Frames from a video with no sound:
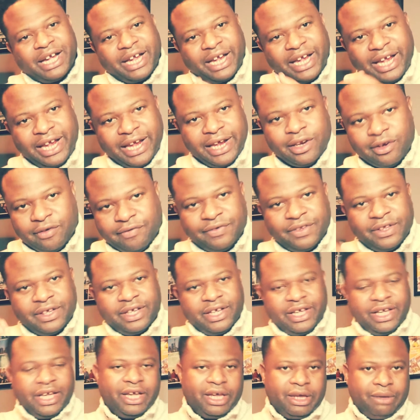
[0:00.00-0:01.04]
ahead of the
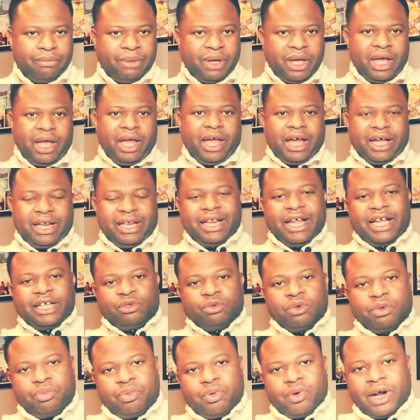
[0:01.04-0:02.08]
game, and
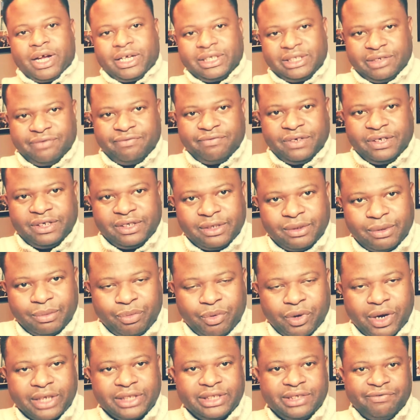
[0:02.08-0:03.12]
that's what
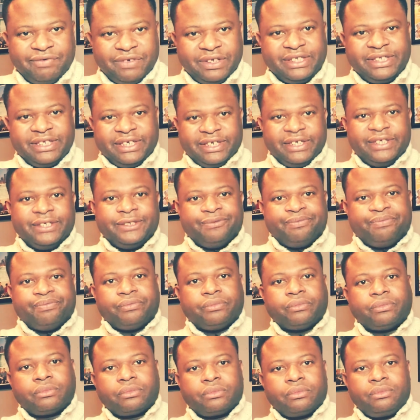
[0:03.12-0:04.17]
proactivity
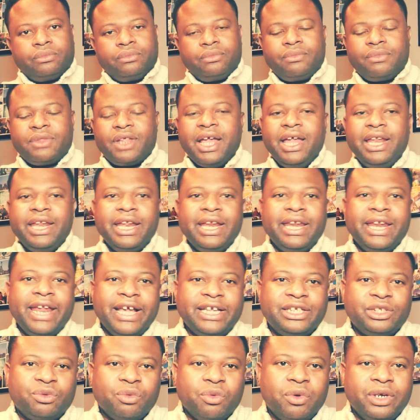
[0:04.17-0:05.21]
is. And the
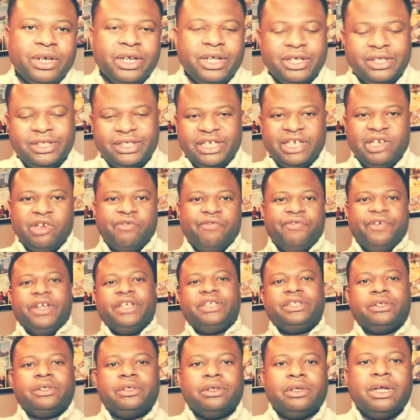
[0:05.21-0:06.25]
next one is
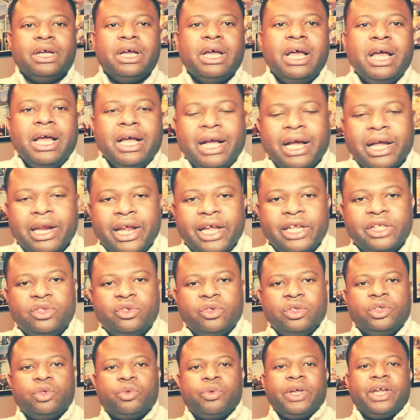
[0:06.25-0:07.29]
innovation. Can I
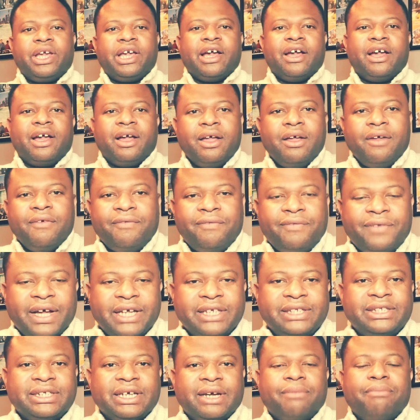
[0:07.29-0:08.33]
do it quicker,
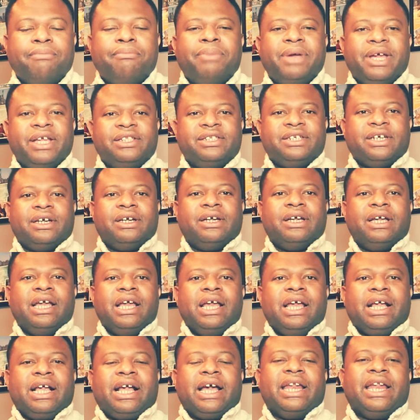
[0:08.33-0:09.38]
faster, better?
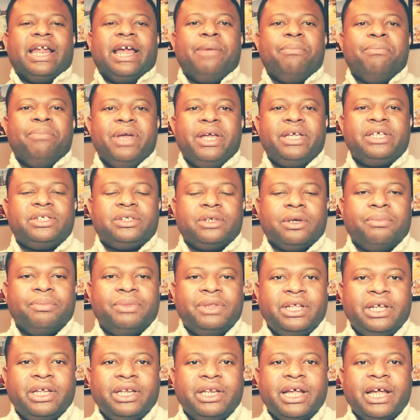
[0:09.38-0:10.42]
Can I make
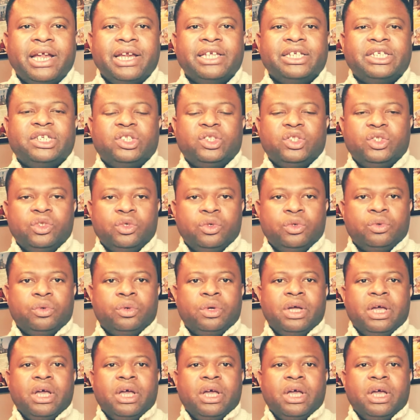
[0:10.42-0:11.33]
something that is new,